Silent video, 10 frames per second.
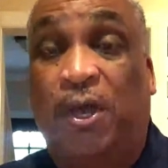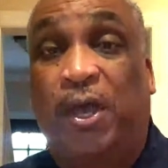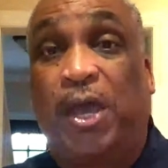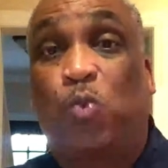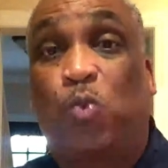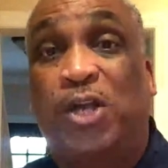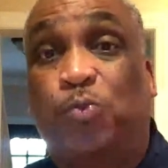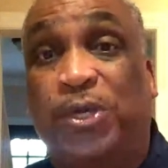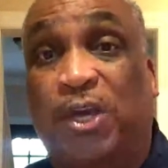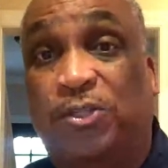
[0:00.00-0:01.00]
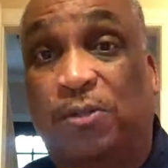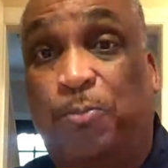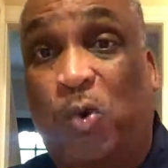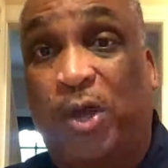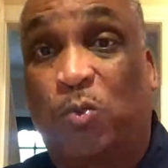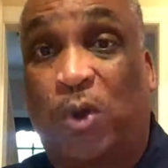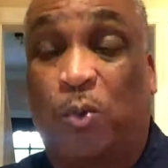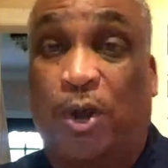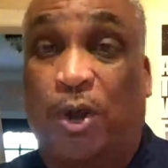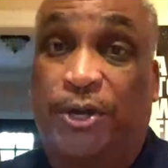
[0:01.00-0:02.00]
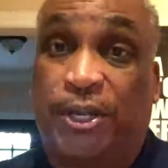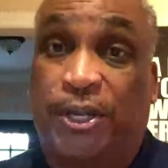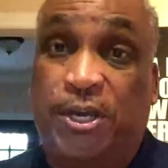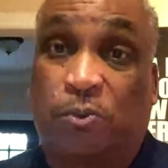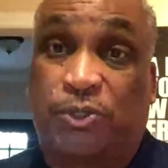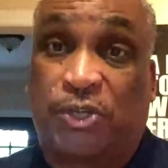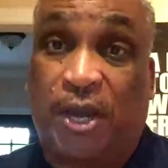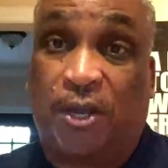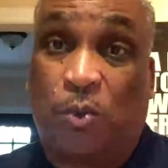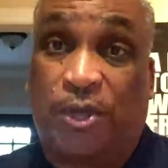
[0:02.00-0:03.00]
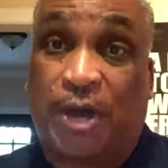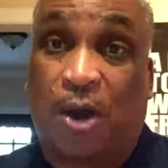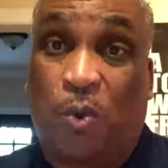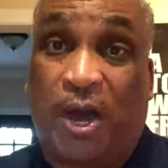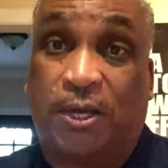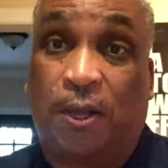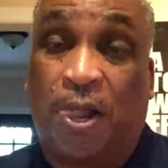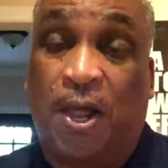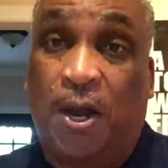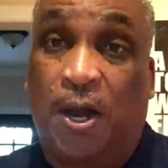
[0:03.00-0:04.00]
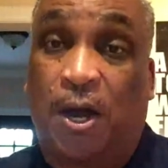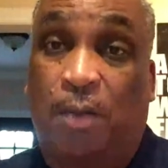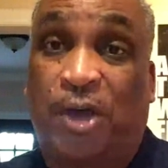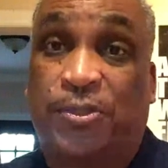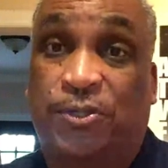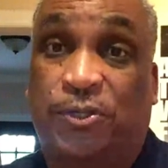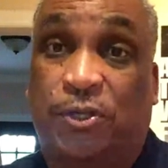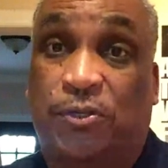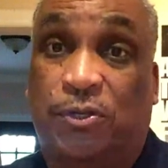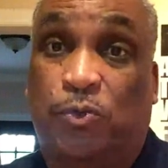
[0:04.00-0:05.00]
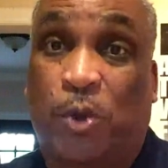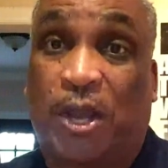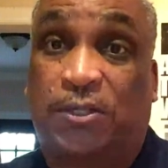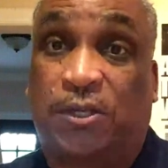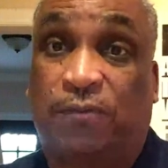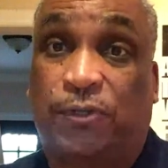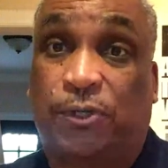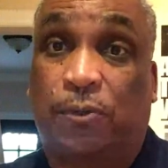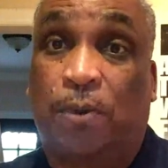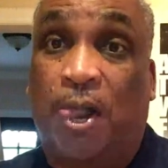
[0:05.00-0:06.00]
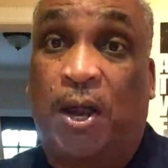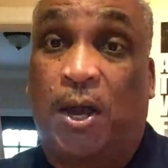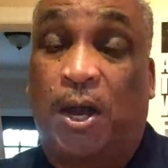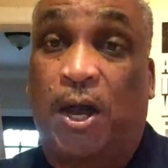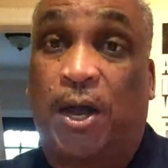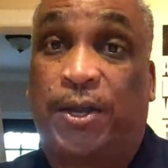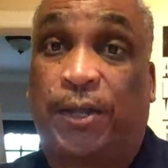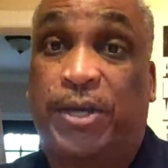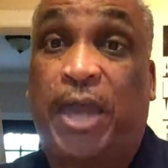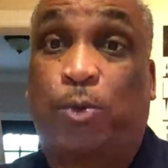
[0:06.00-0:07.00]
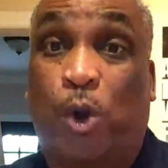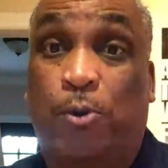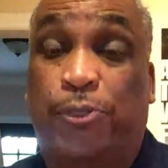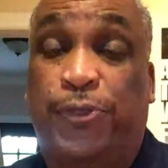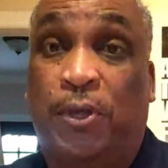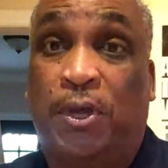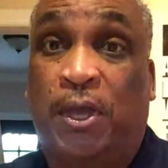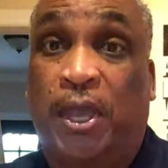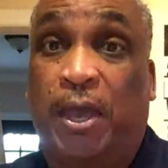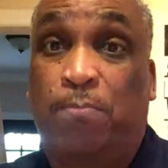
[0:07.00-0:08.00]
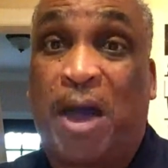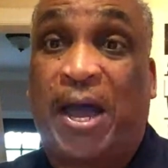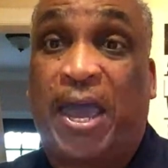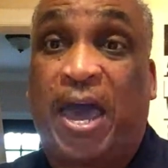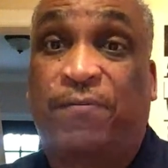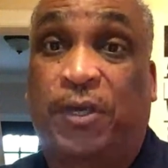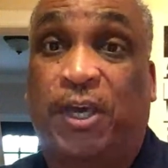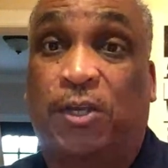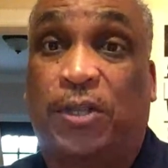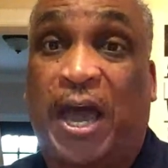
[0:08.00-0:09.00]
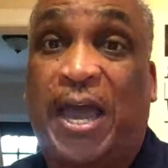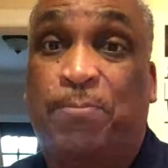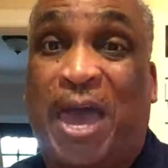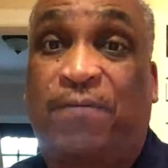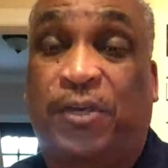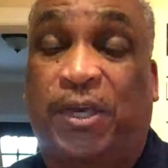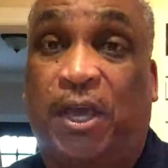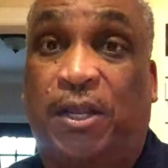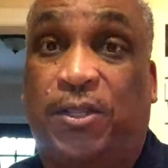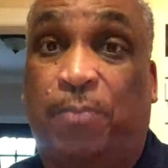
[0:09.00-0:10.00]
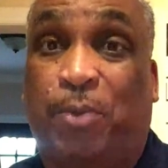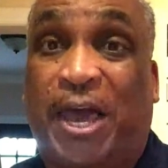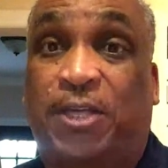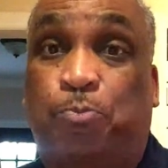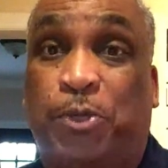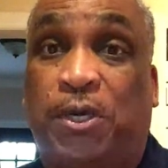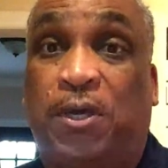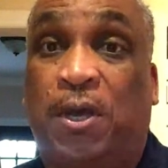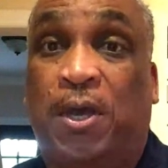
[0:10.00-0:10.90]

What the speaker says: And once we get to the point where we're on an equal setting with our white brothers and sisters relative to net worth, and I am advocating that blacks be